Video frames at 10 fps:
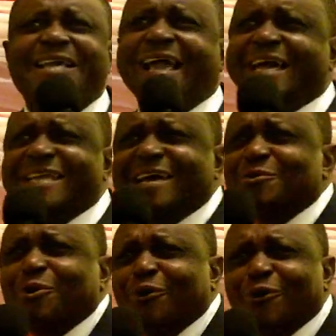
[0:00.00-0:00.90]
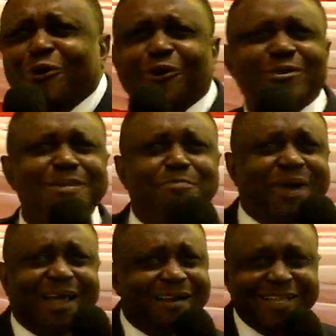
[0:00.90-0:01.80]
gathered all the
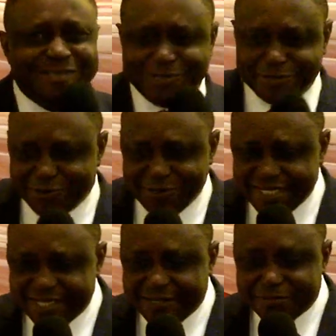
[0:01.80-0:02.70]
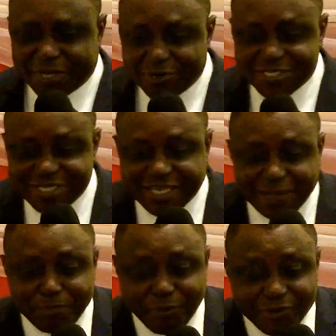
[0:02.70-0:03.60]
barrel, you know, because she
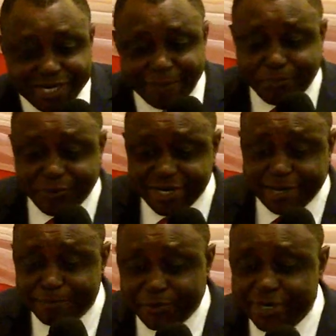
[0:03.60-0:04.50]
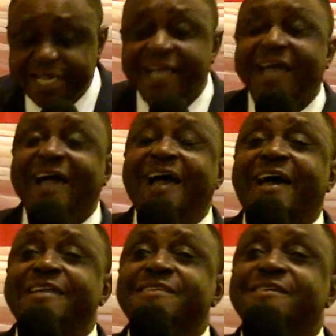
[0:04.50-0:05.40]
kept pouring and pouring and pouring.
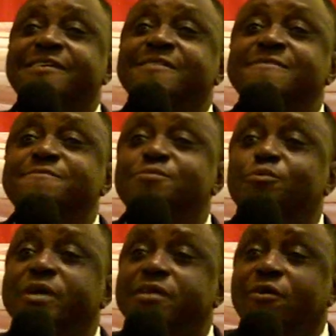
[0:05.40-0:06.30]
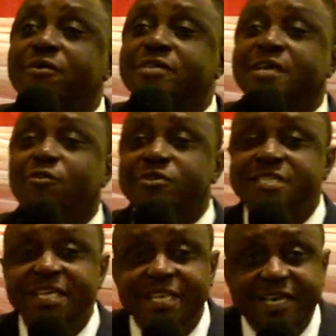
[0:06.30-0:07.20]
And when all the
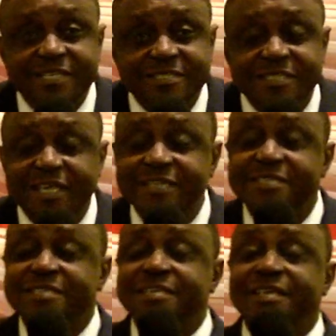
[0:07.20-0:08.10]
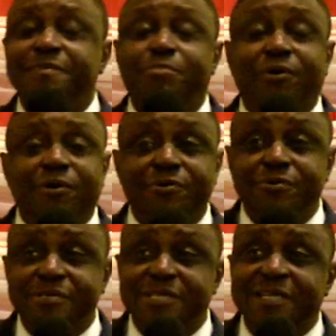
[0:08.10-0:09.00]
containers that they
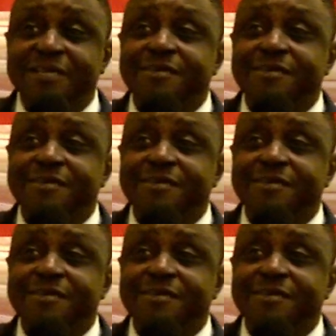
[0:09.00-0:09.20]
borrowed